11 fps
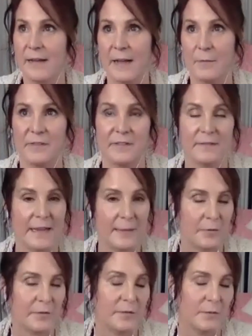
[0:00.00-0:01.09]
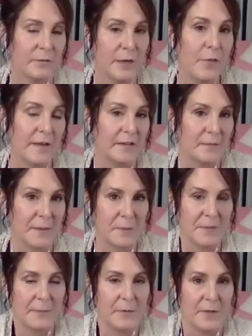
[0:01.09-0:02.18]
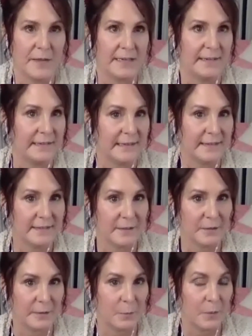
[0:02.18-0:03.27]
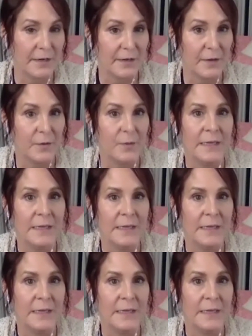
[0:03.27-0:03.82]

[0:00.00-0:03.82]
was able to know things about people that I didn't necessarily want to know.